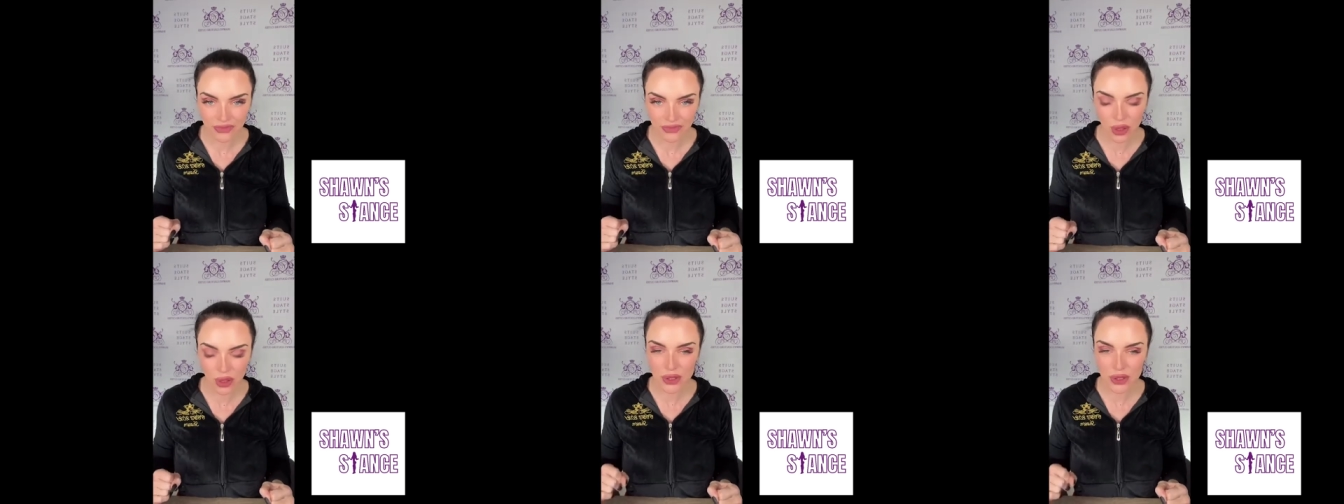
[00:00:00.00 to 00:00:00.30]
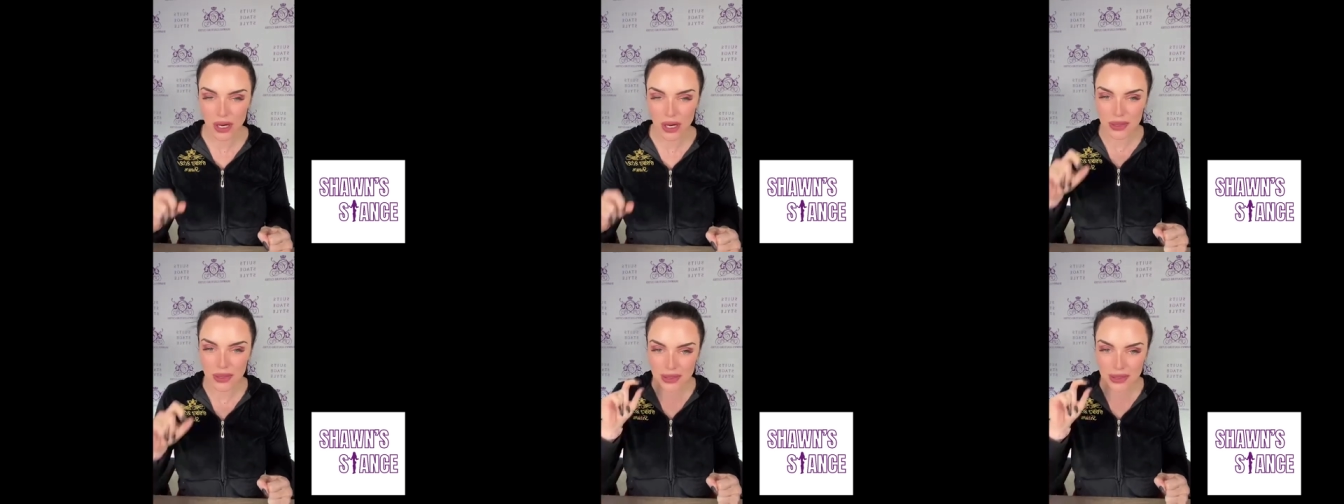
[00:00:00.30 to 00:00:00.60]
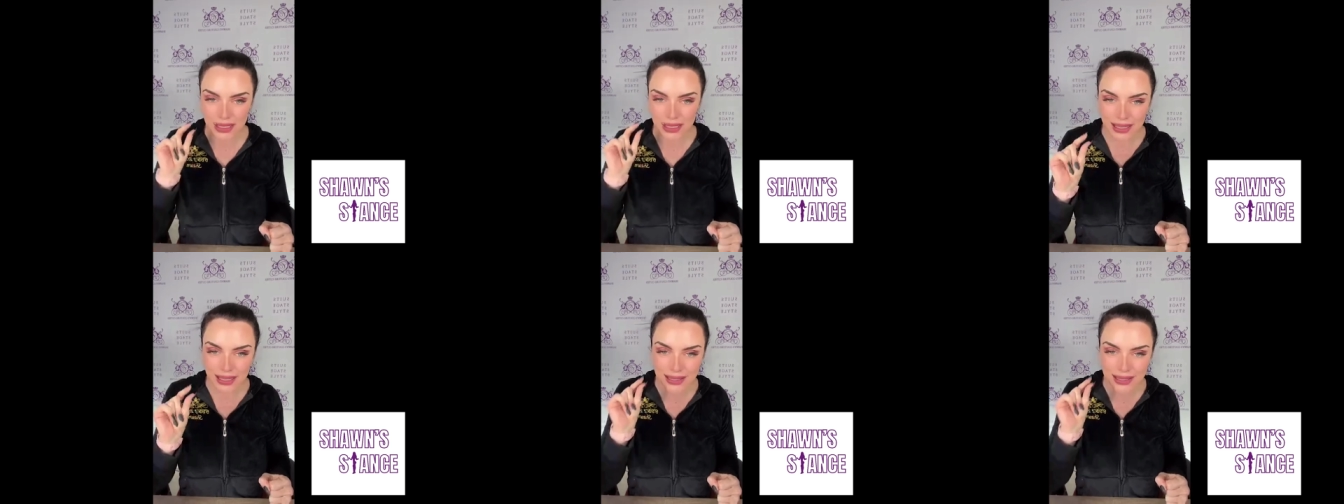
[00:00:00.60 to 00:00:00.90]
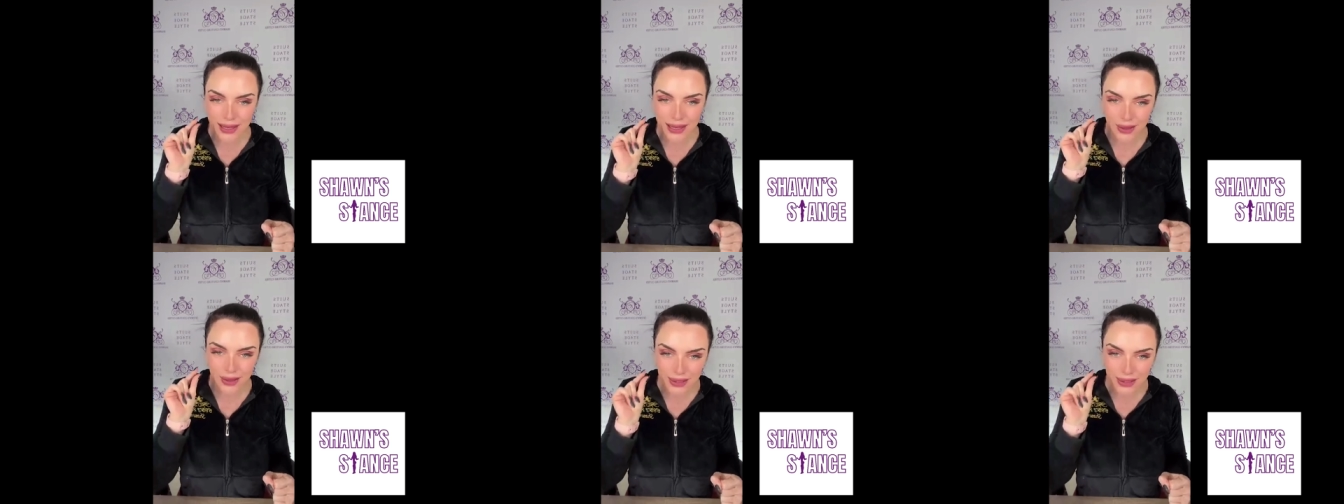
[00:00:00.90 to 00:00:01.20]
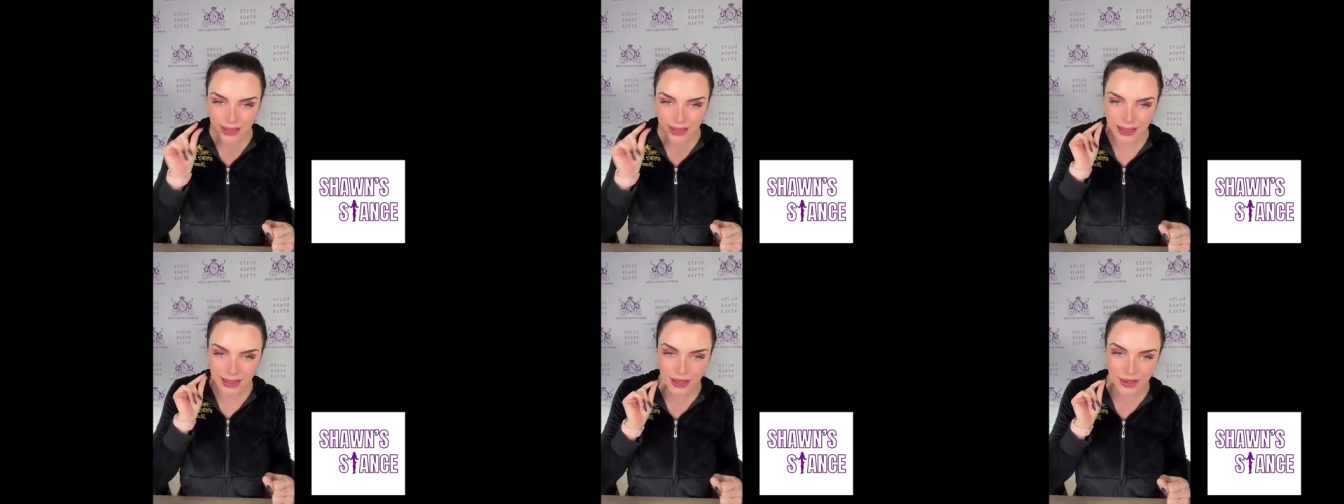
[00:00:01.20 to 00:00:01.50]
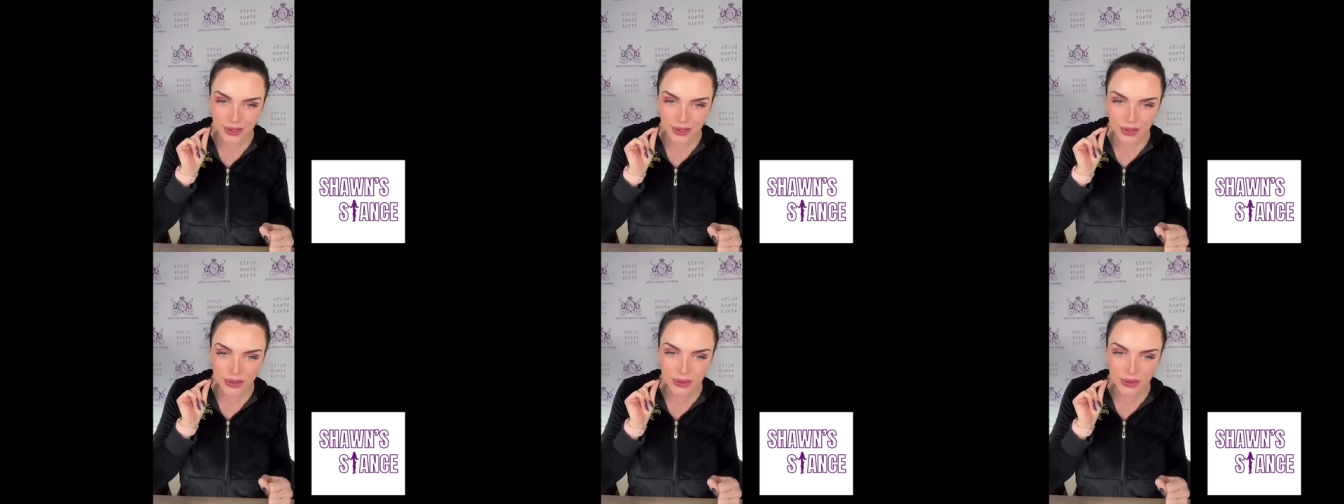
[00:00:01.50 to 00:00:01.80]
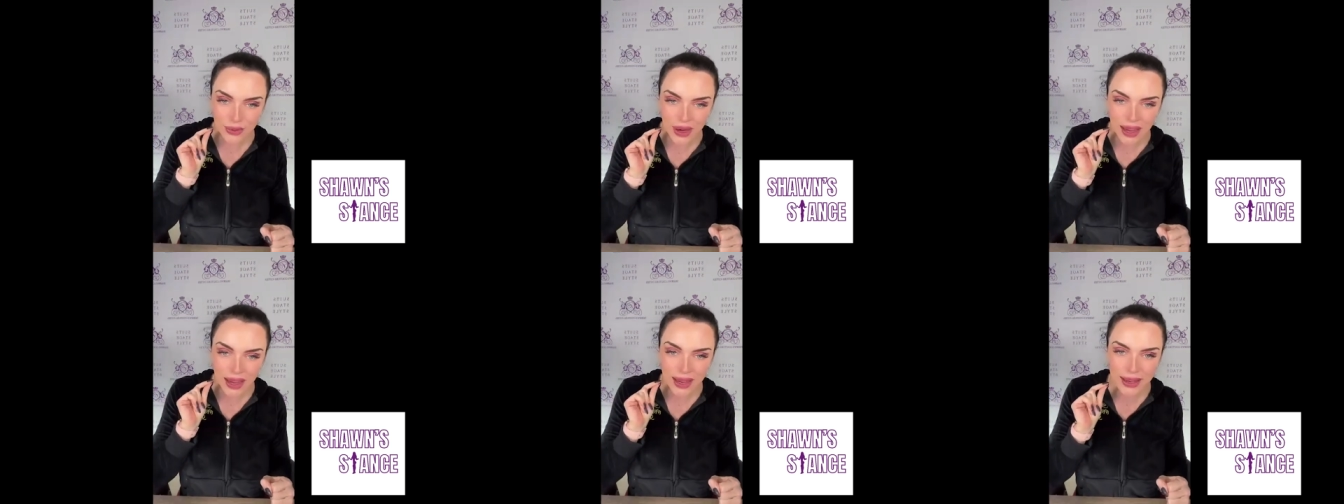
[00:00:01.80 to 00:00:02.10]
Those are detailed
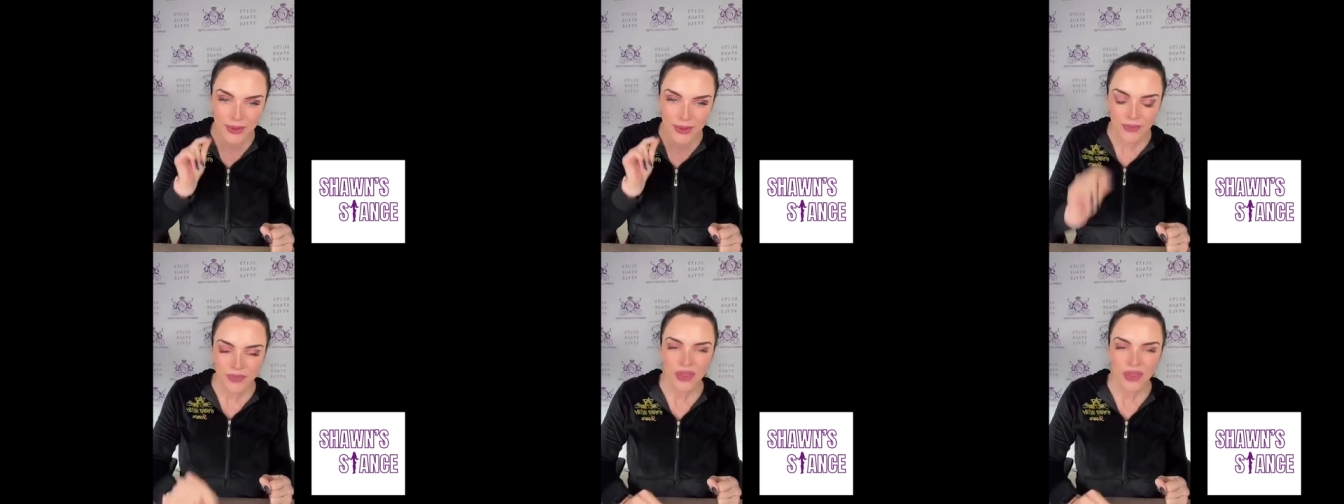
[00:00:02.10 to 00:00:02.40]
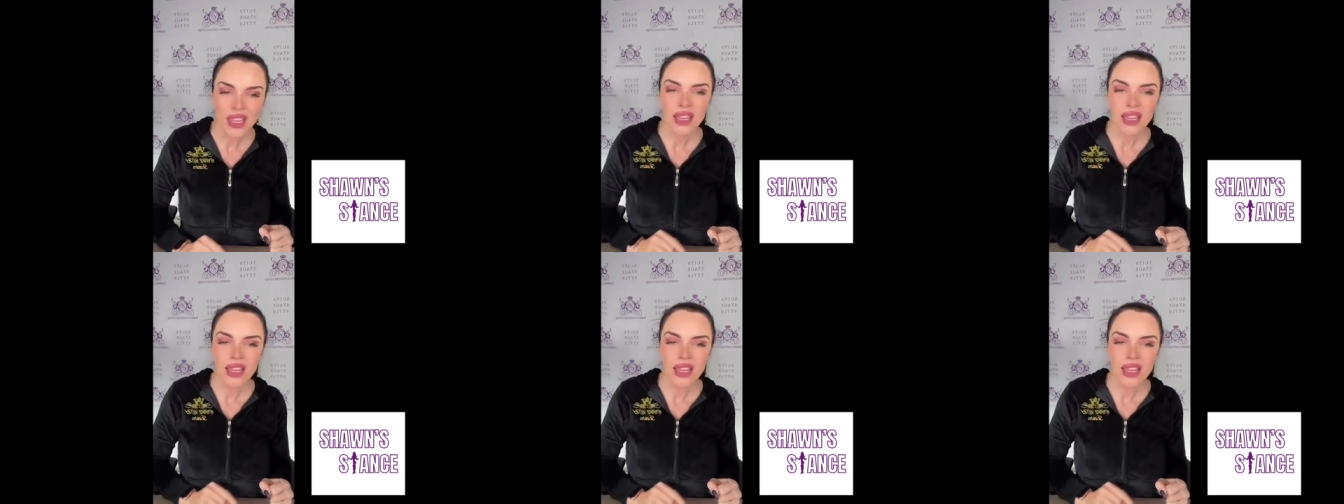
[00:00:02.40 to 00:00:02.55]
details, right?